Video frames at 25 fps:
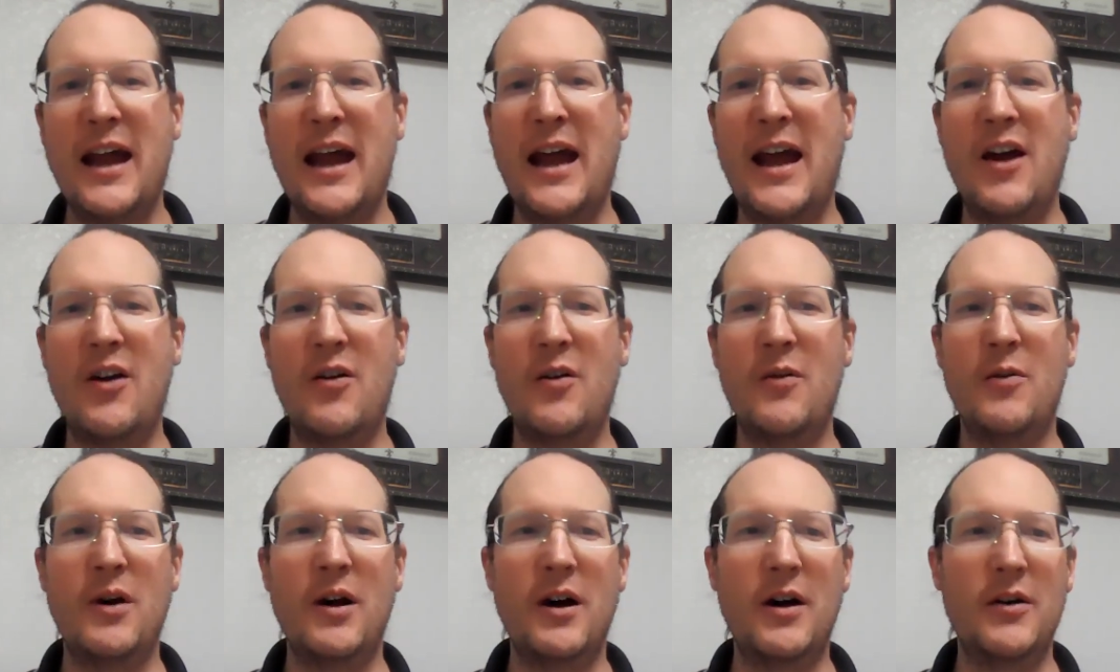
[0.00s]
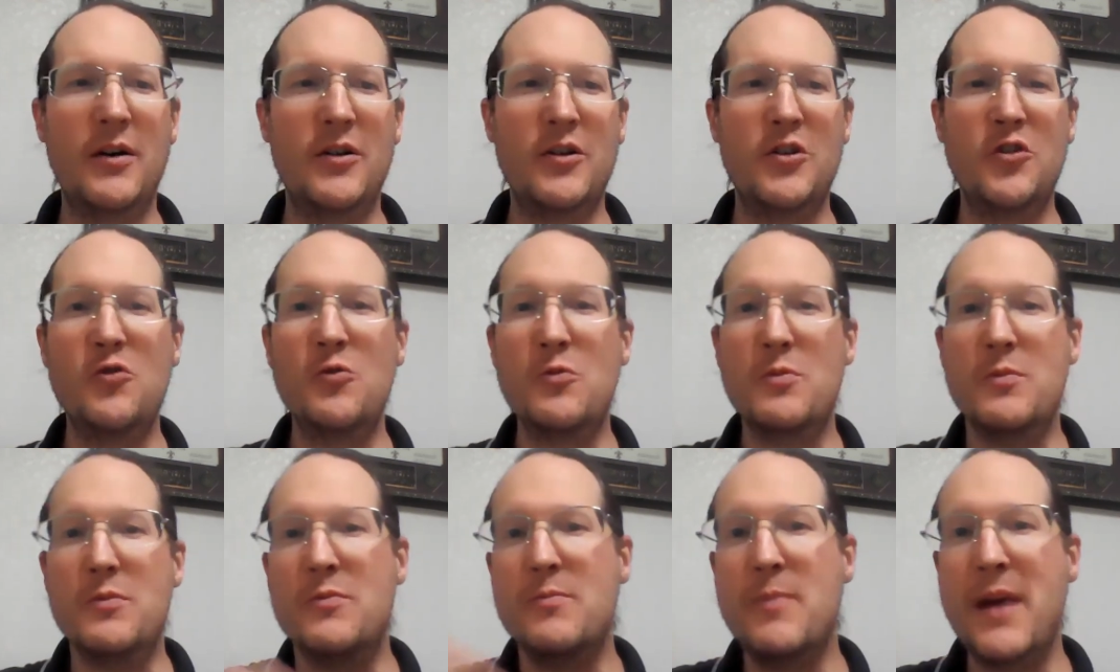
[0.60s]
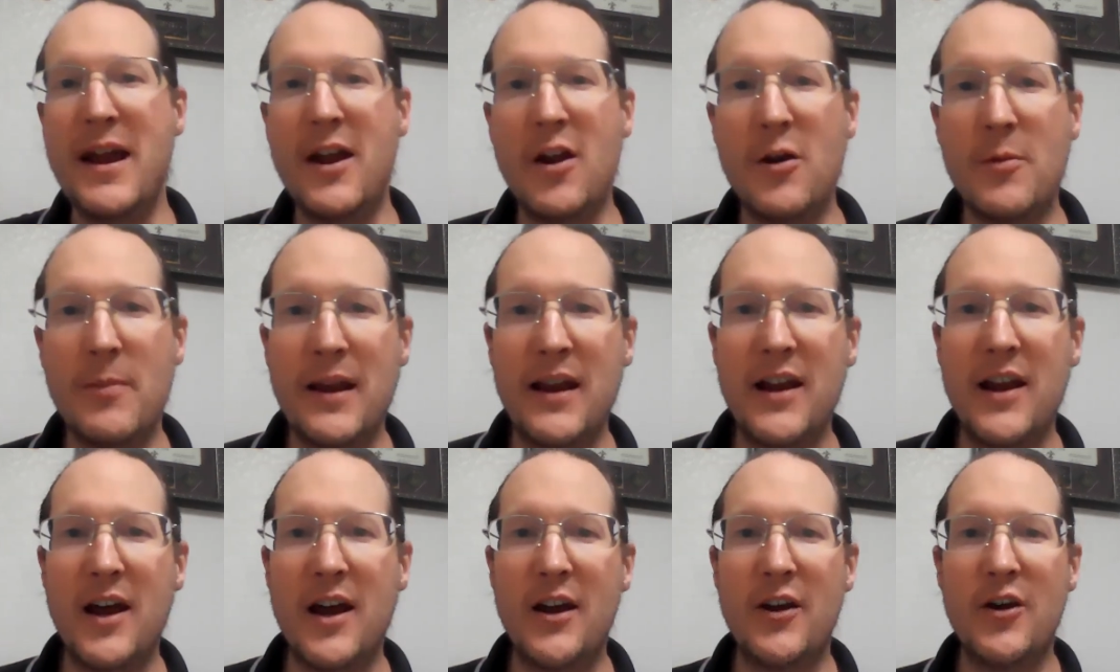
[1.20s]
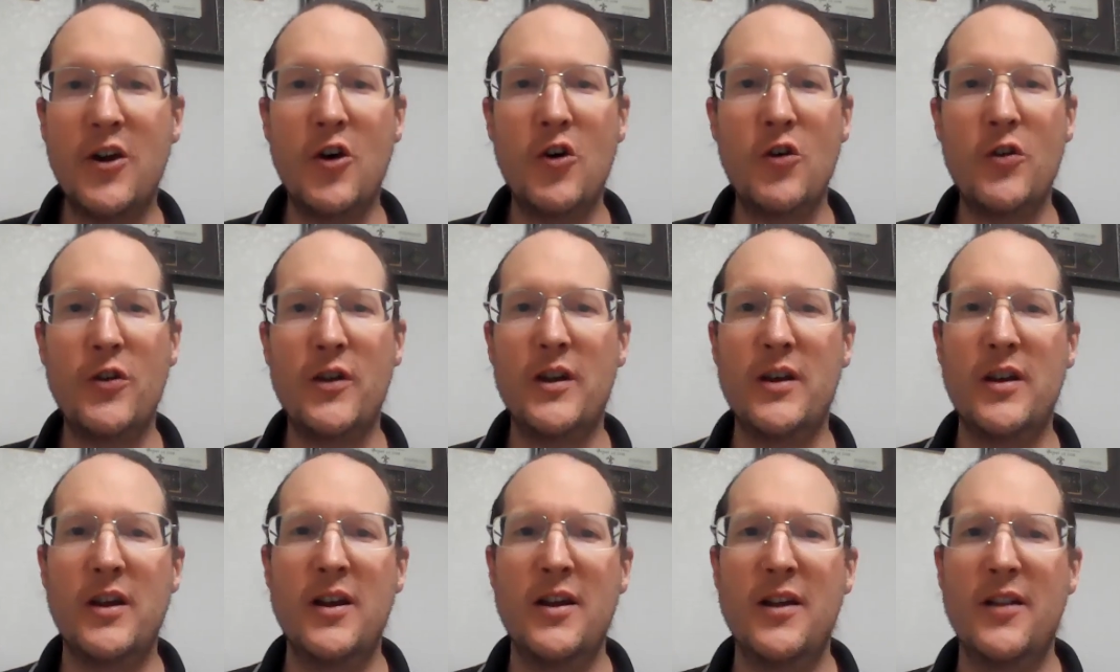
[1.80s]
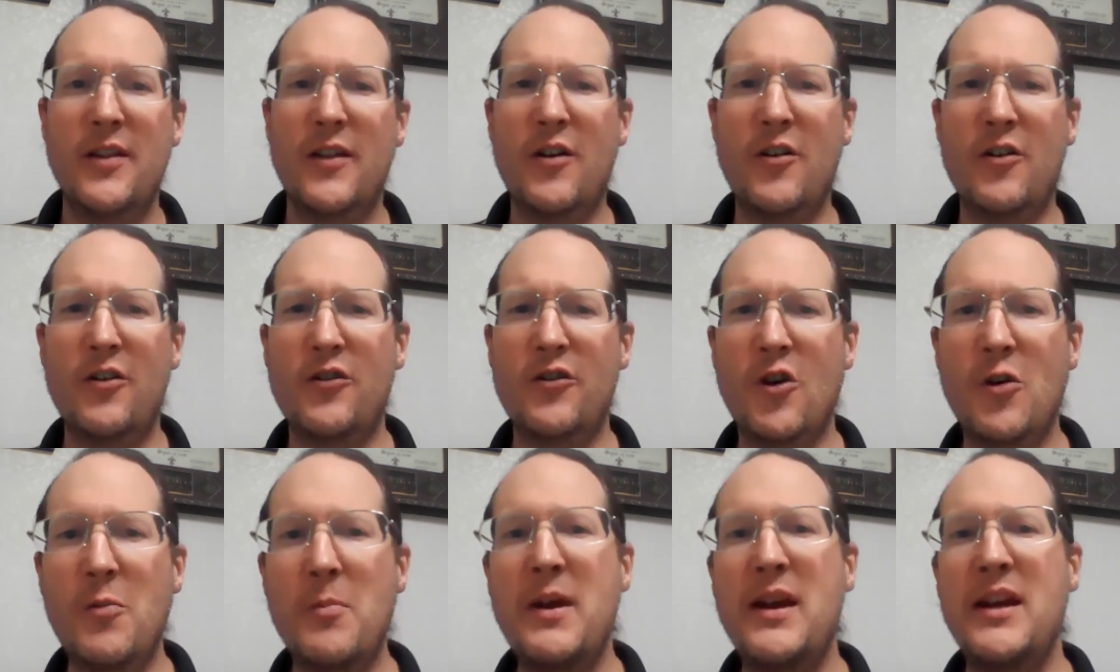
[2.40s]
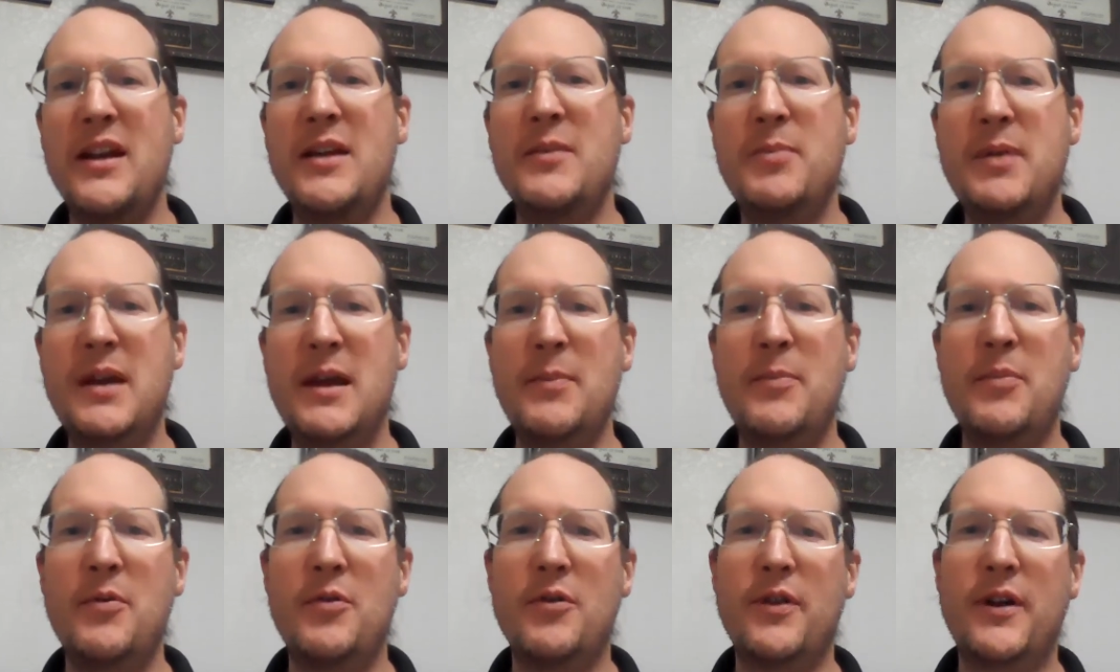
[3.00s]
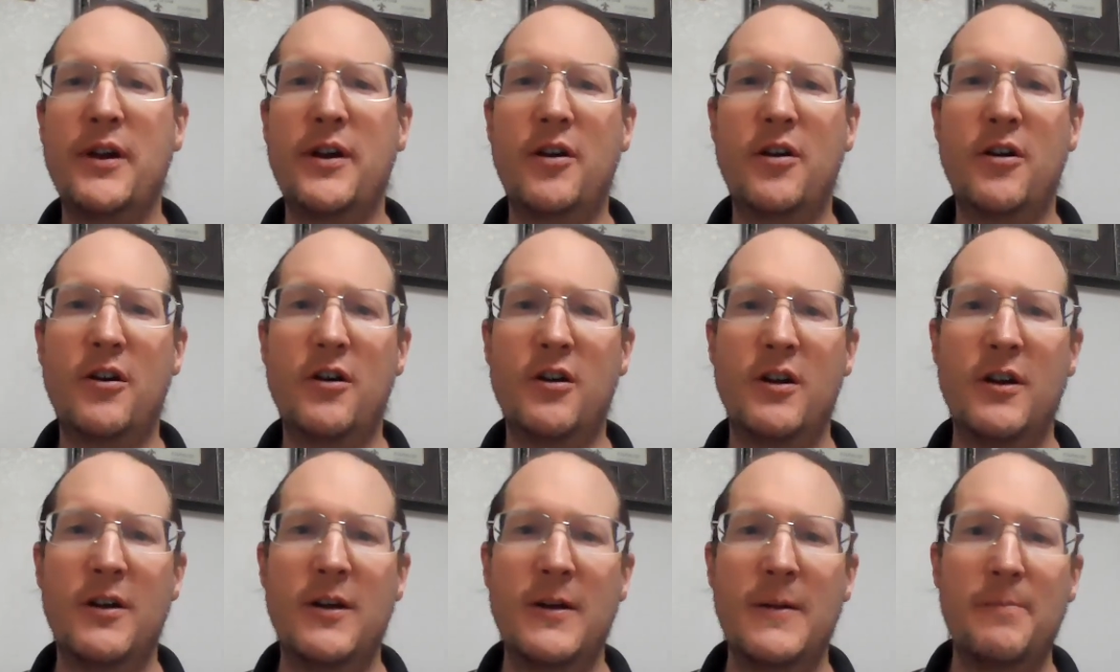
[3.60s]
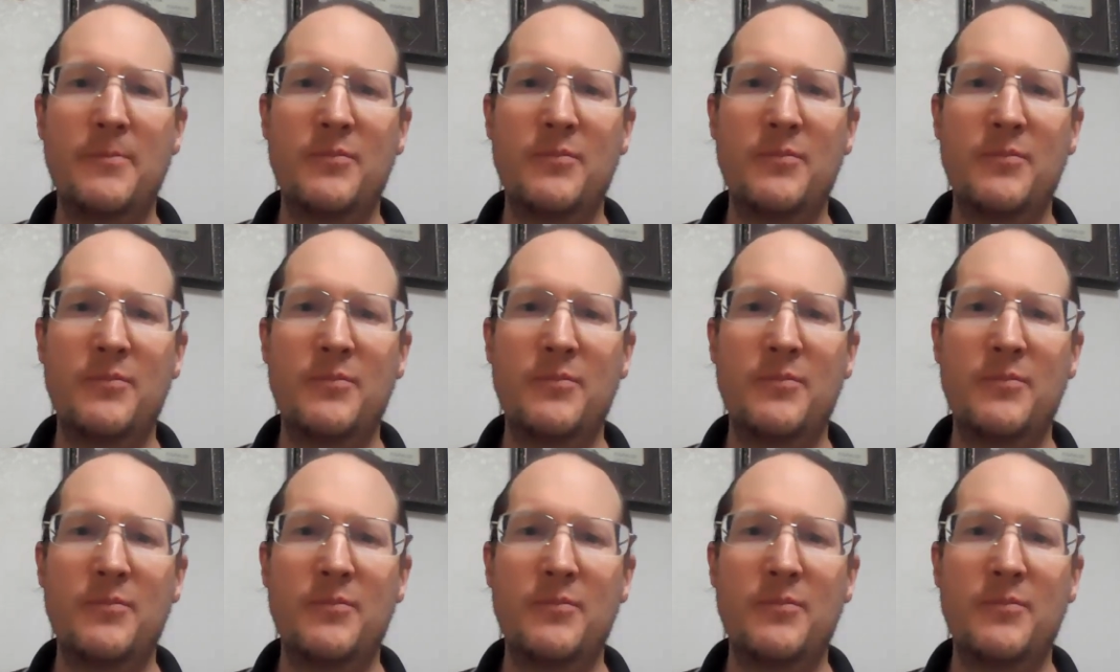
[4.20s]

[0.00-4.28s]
Now, you may or may not know that there are so many people that are